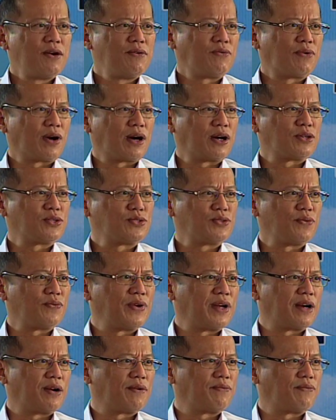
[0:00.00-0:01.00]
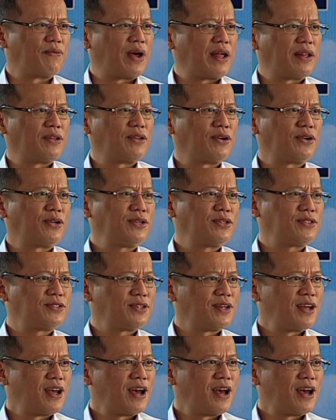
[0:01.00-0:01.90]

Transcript: for our souvenir vendors,